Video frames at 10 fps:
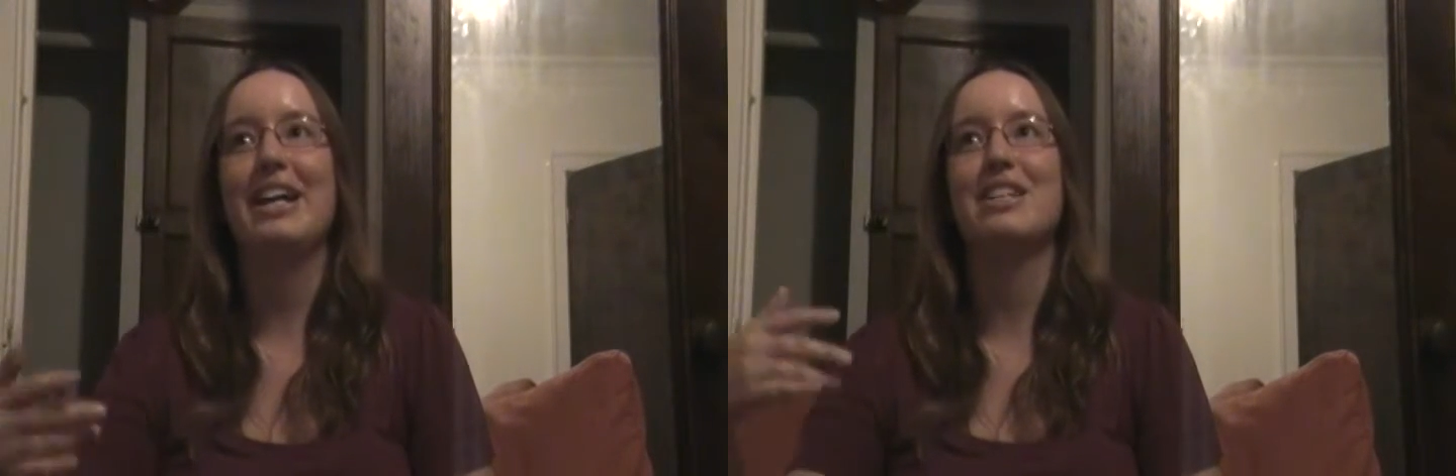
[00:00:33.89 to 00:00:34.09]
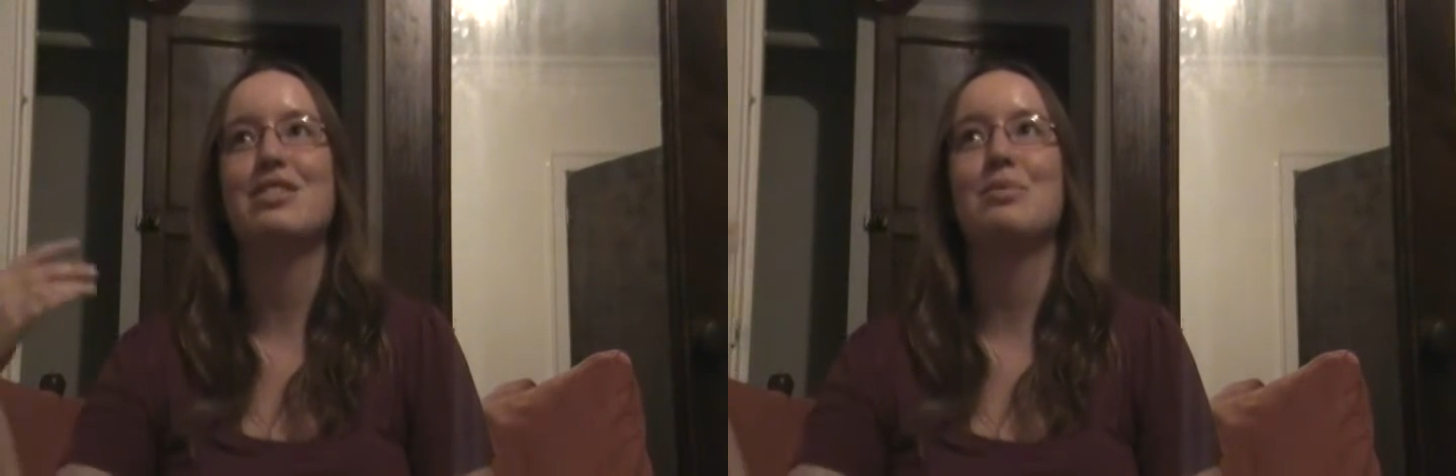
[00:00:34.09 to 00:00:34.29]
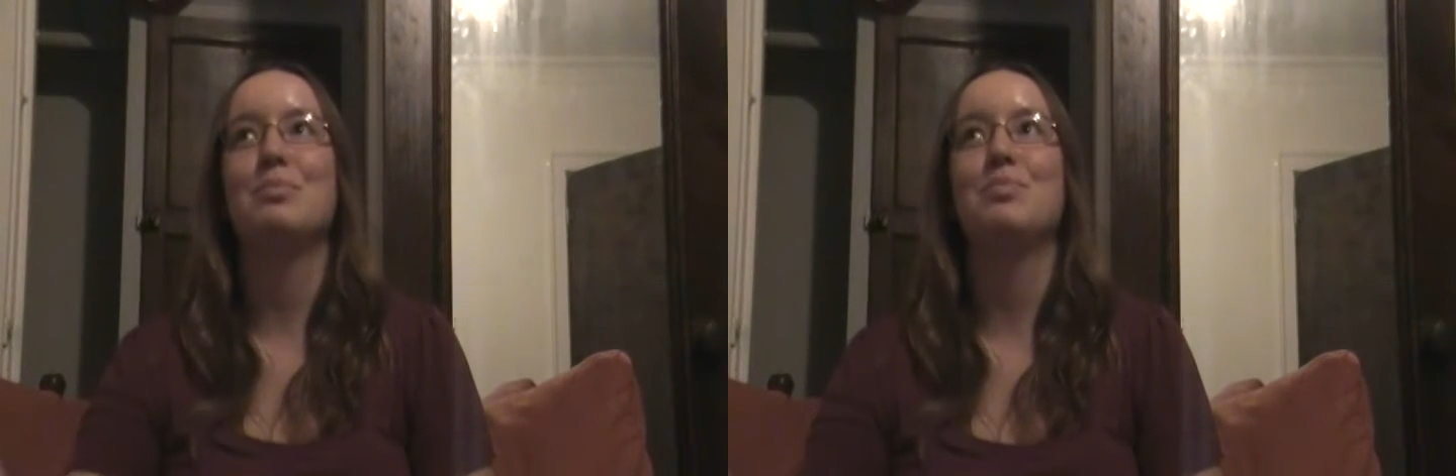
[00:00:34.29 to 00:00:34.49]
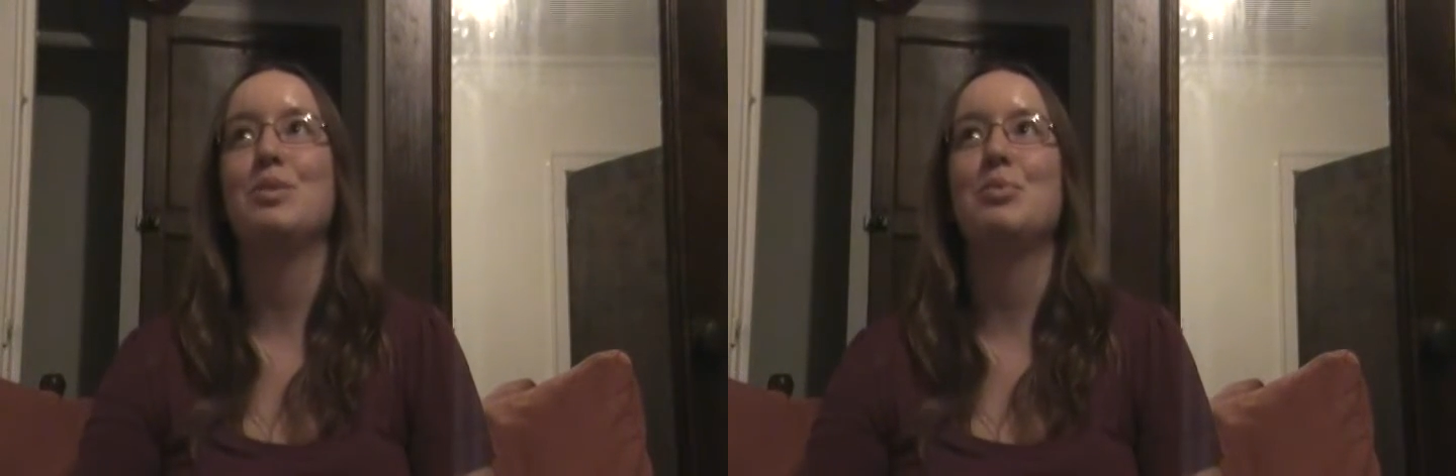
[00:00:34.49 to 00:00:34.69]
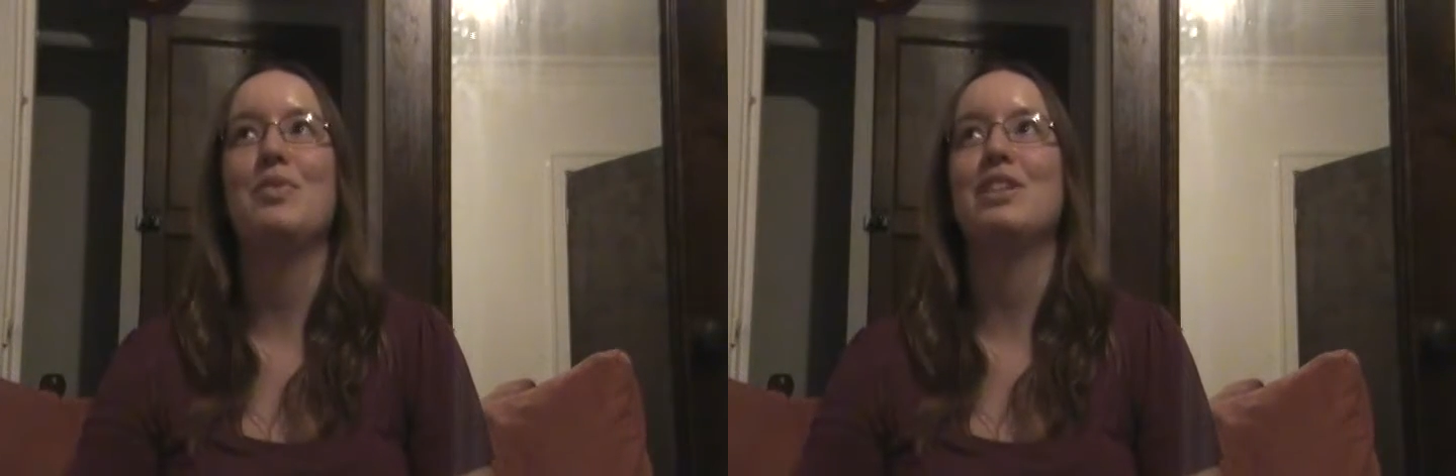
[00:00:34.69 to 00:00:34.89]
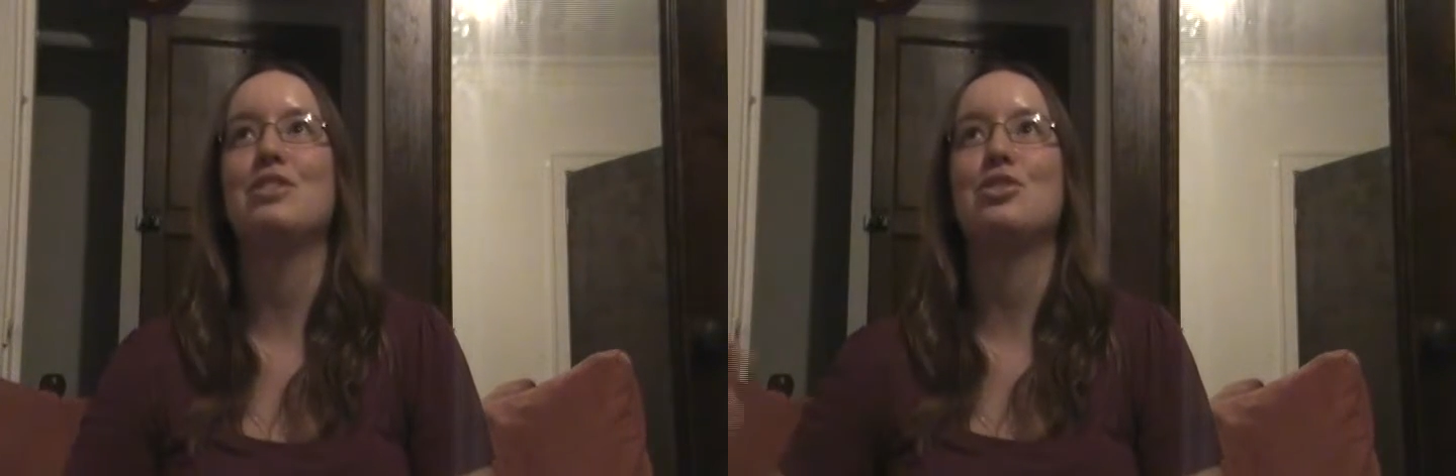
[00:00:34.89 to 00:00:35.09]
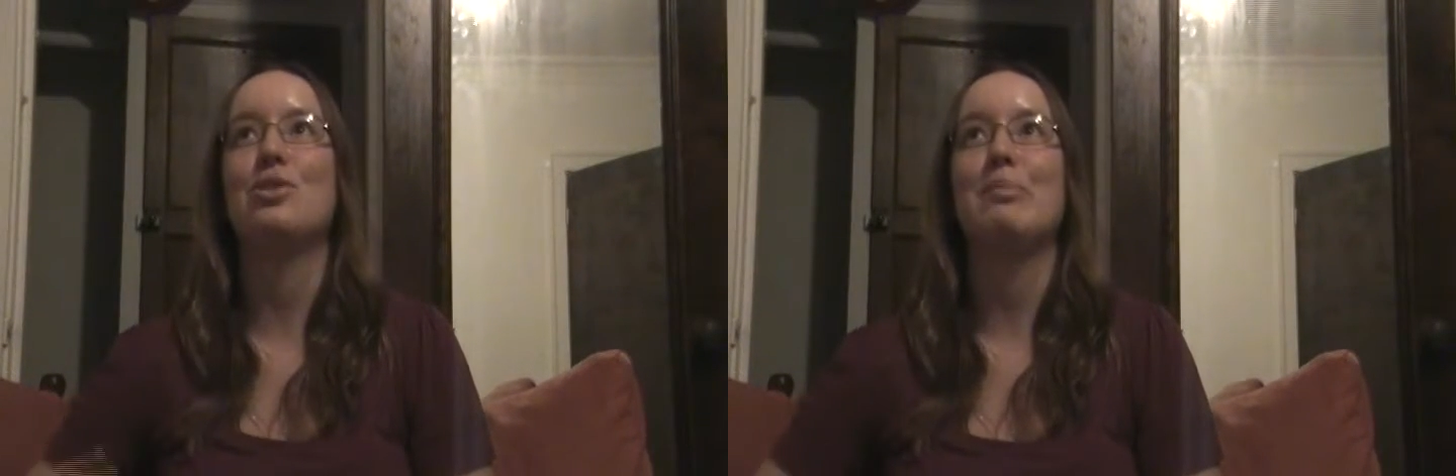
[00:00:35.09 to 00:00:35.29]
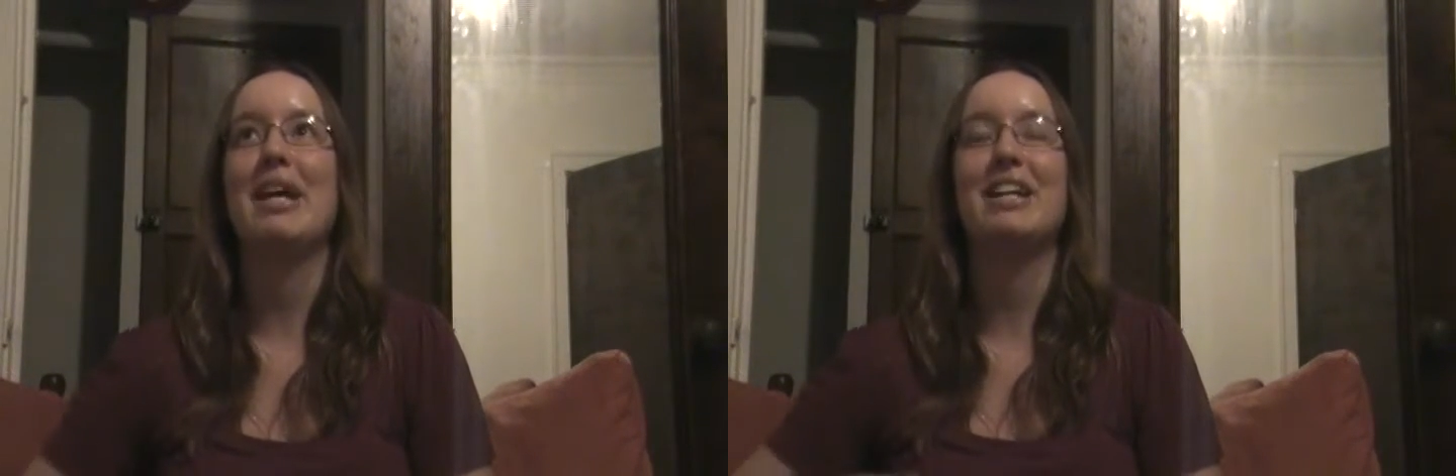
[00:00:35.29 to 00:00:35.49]
guess the movie
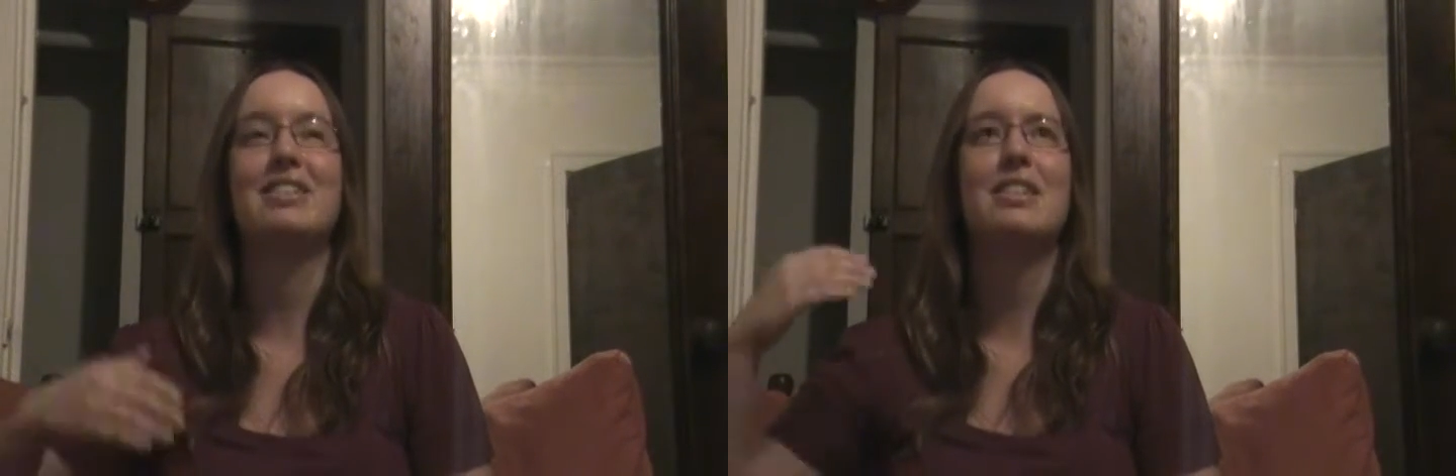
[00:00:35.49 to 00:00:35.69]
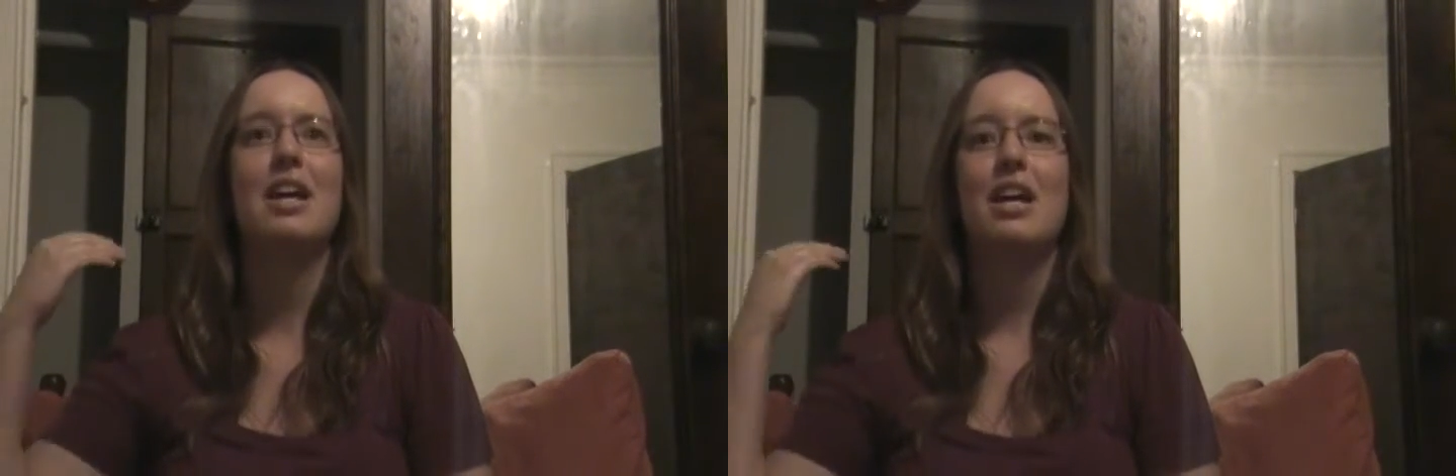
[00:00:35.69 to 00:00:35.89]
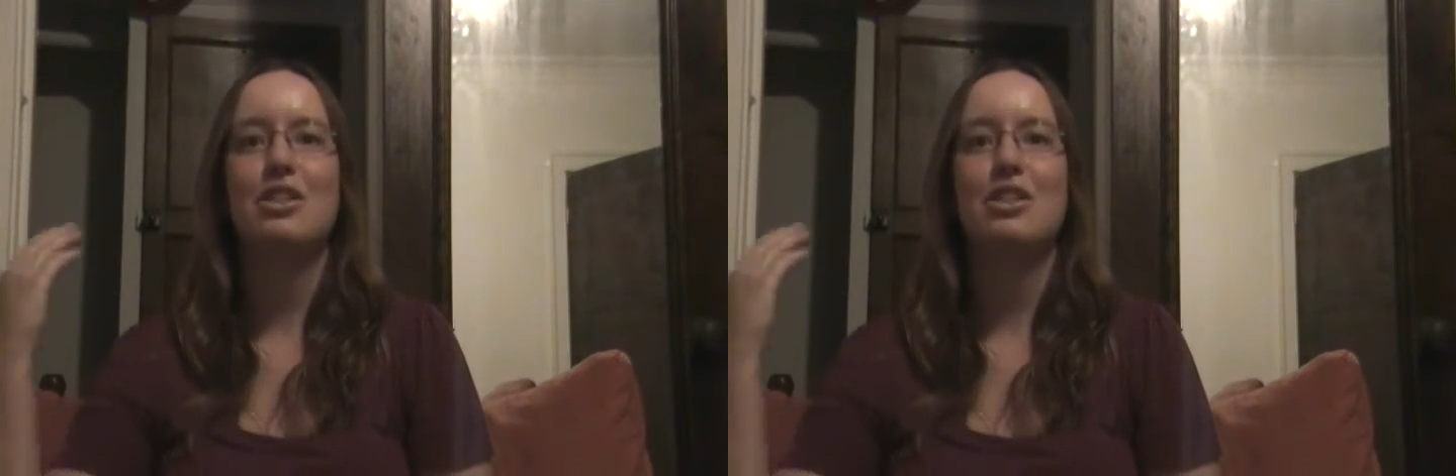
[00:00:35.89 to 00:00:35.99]
industry makes